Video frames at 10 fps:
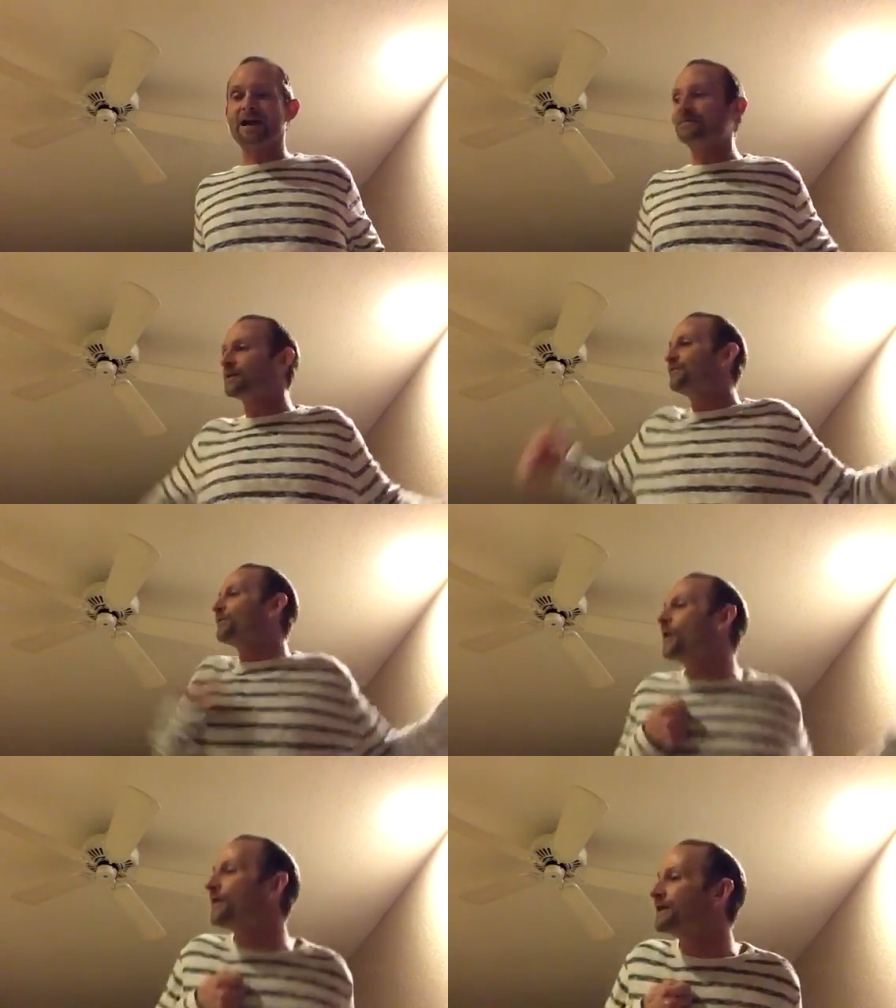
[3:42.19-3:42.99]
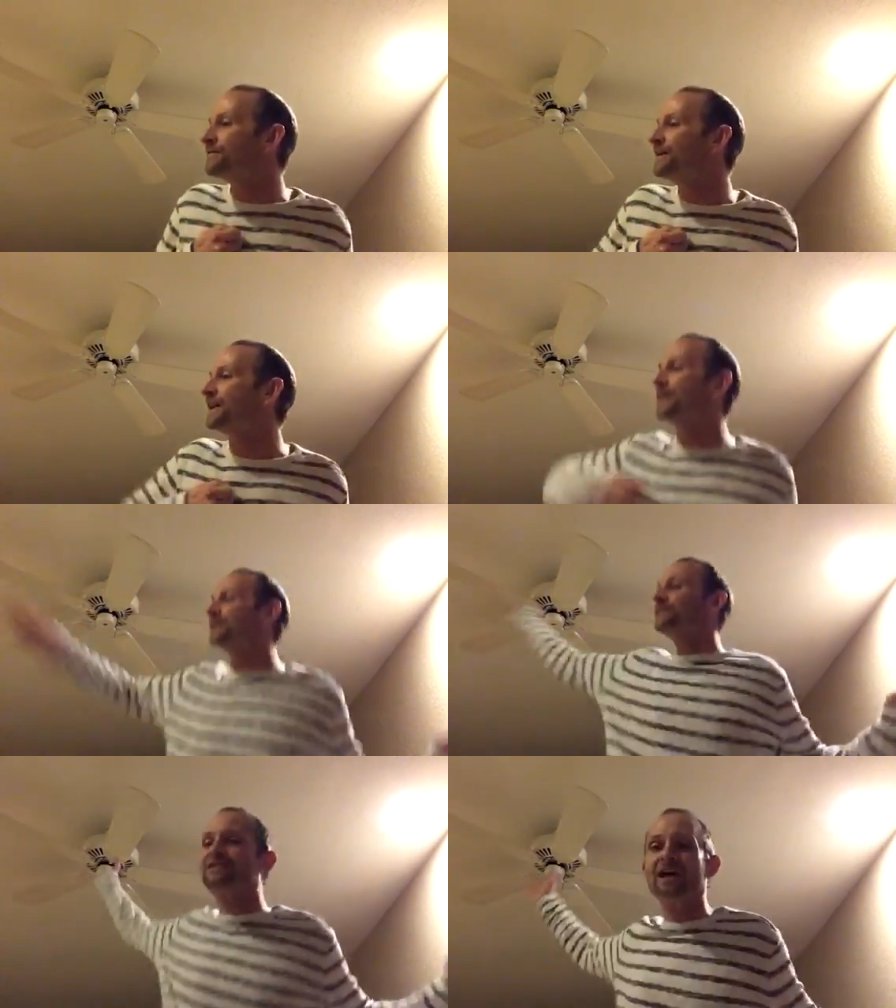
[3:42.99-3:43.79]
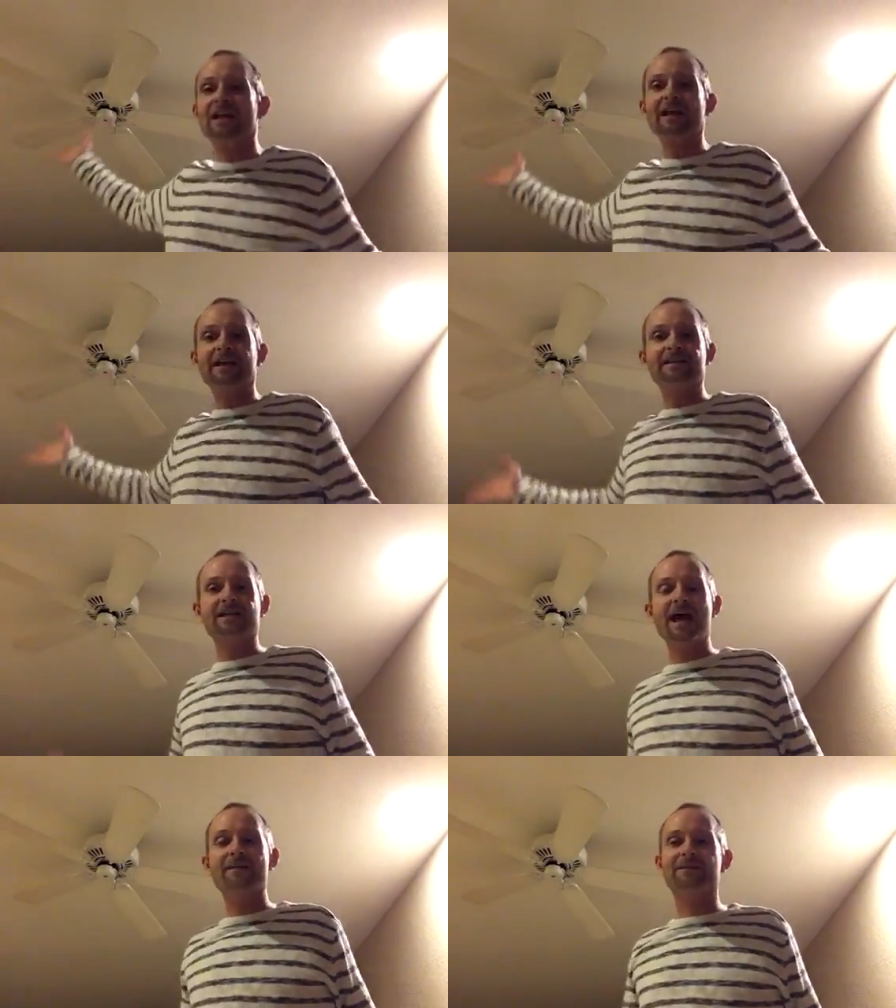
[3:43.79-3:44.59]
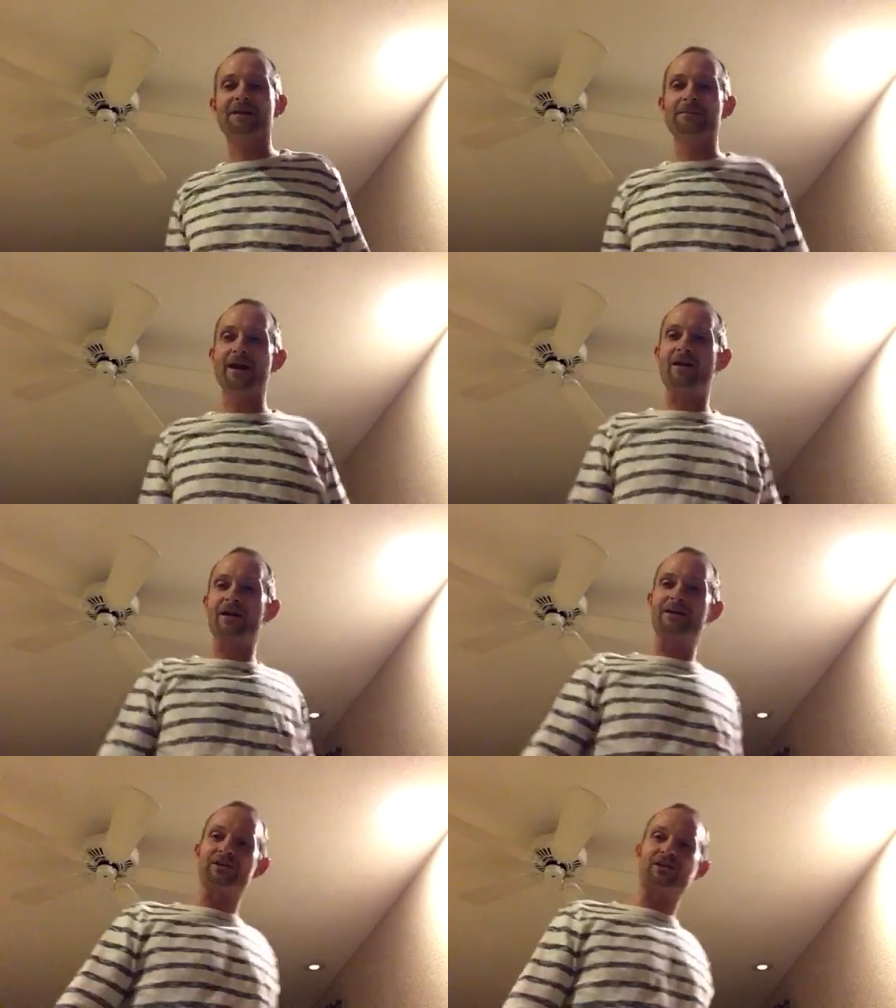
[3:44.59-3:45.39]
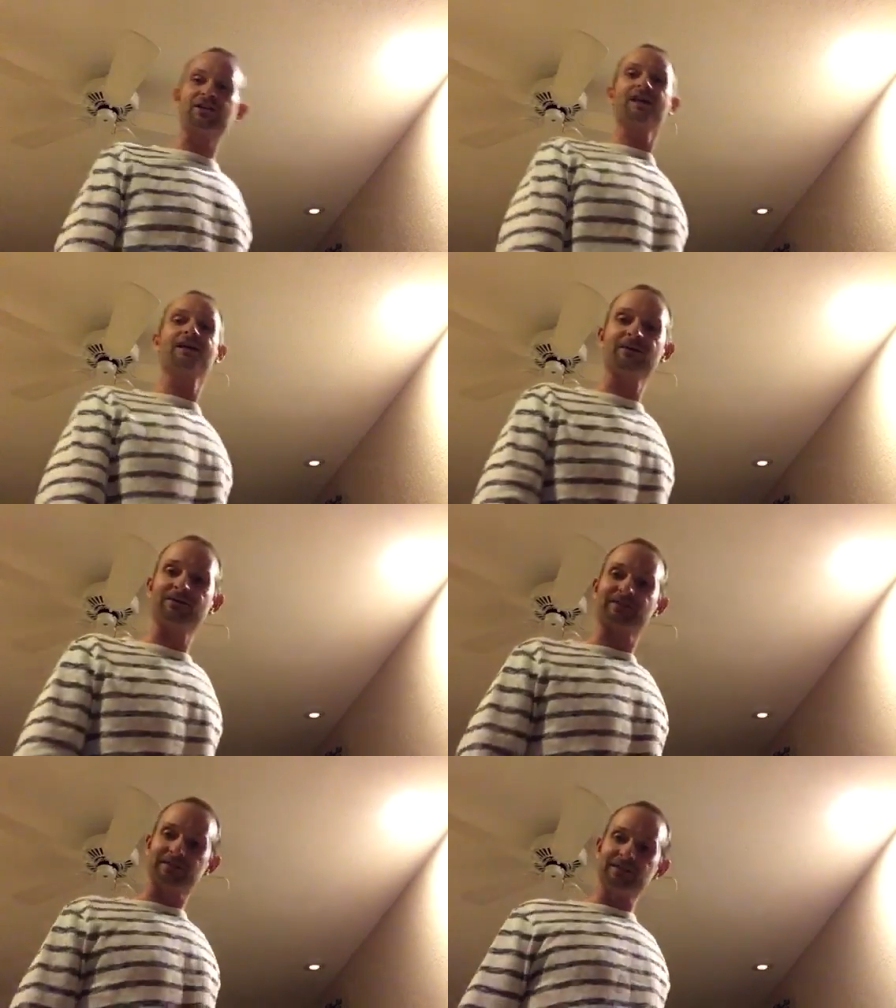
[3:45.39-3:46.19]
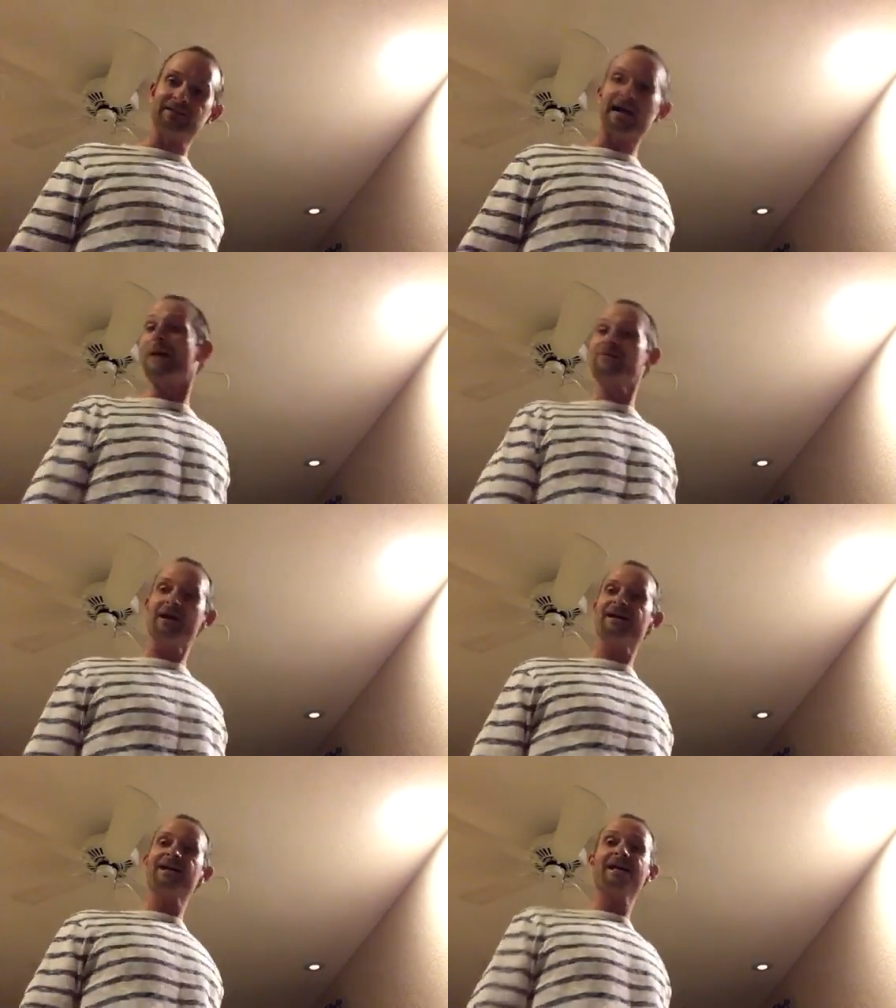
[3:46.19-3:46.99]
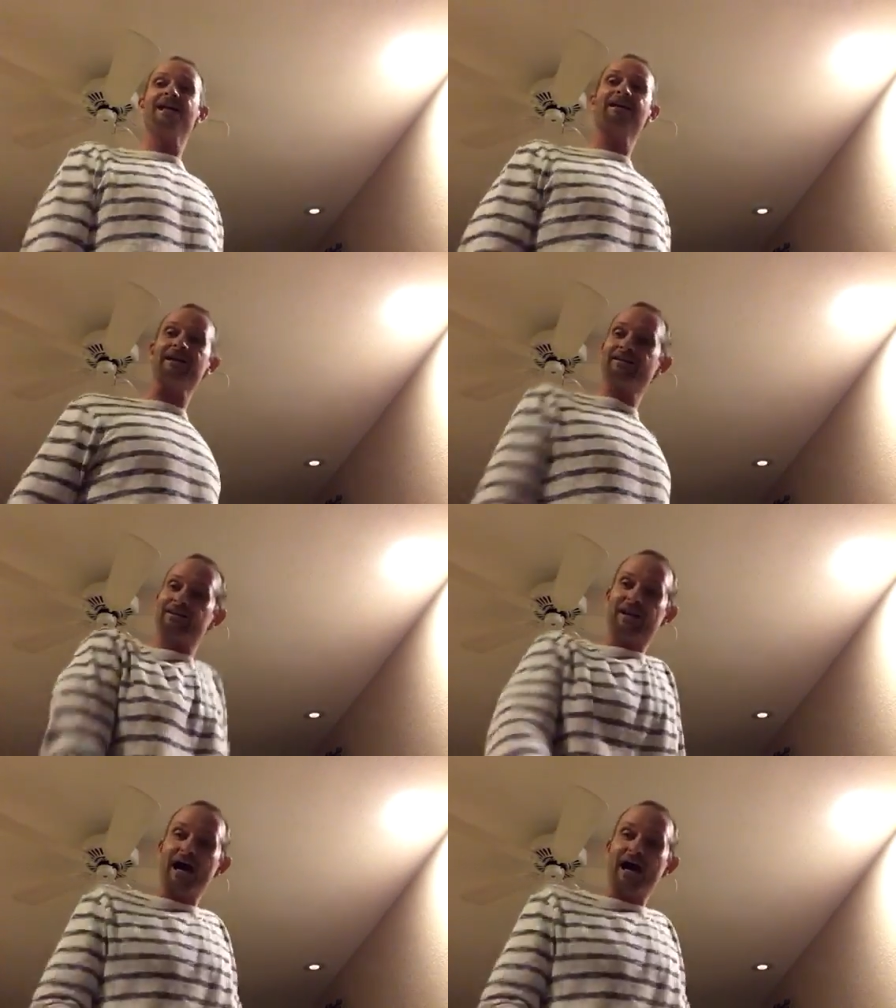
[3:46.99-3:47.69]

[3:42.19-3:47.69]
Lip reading: I'm going to throw it at villains like it's Captain America's shield. I'm going to eat it.